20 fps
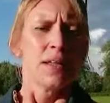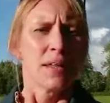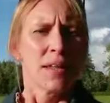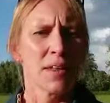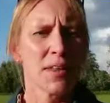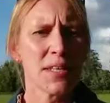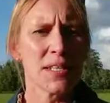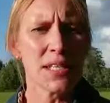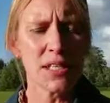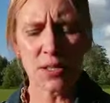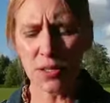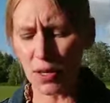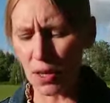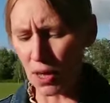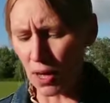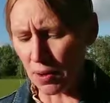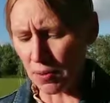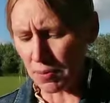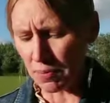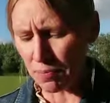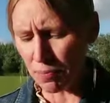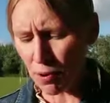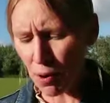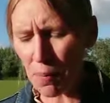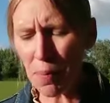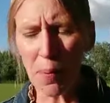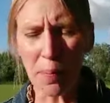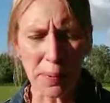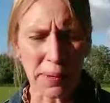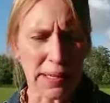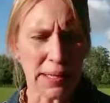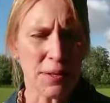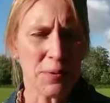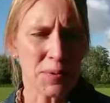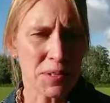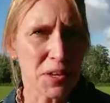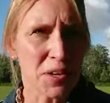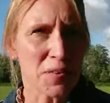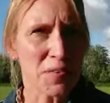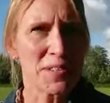Now, this is probably,
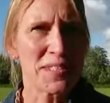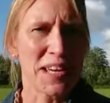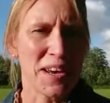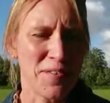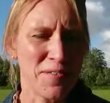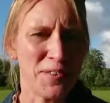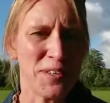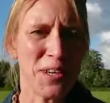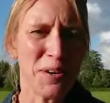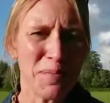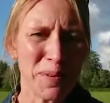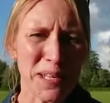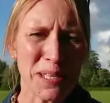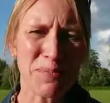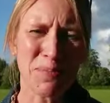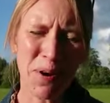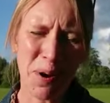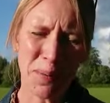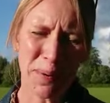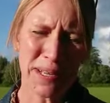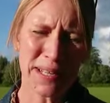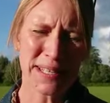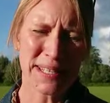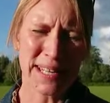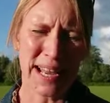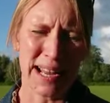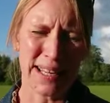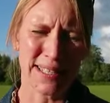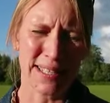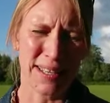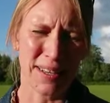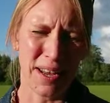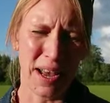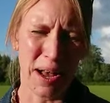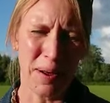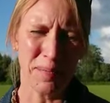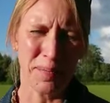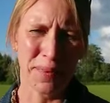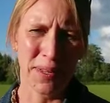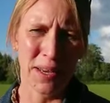you don't know for definite, but it's probably set at,
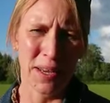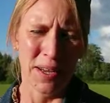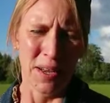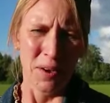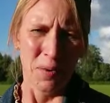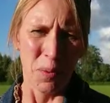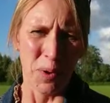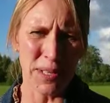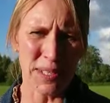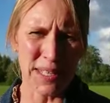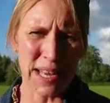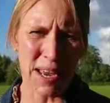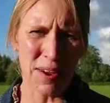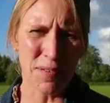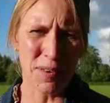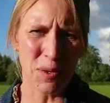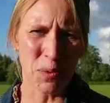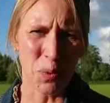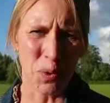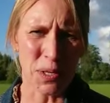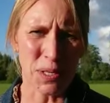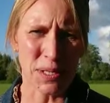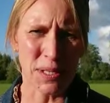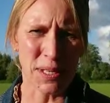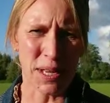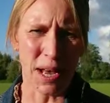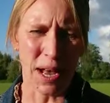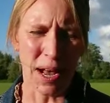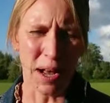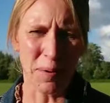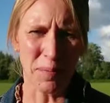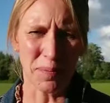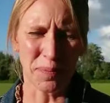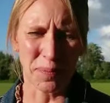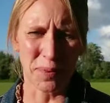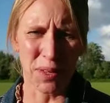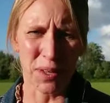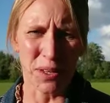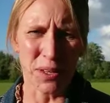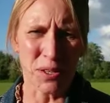um, when David was um,
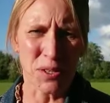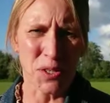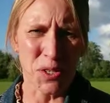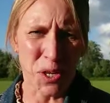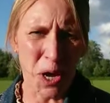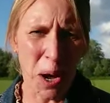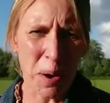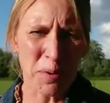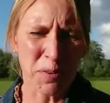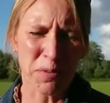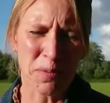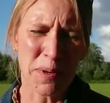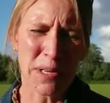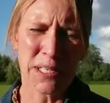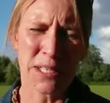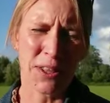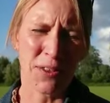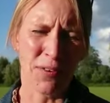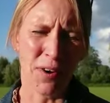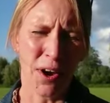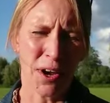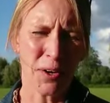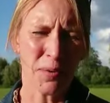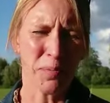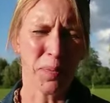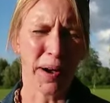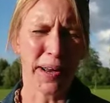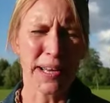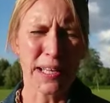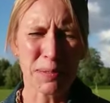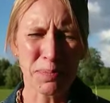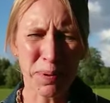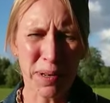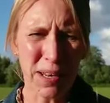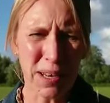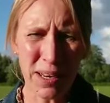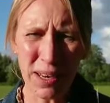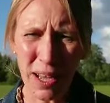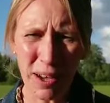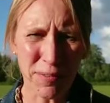usurped from his throne by his
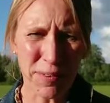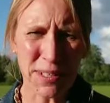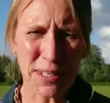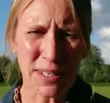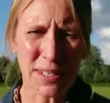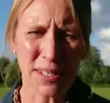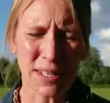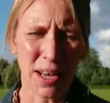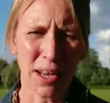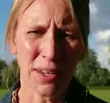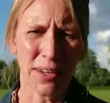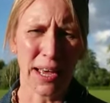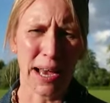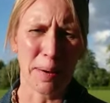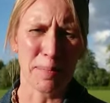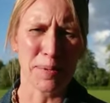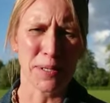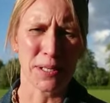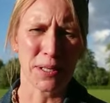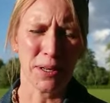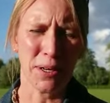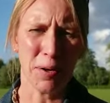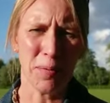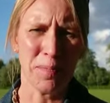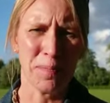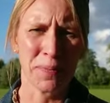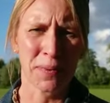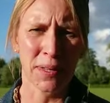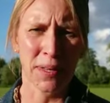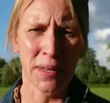beloved son Absalom.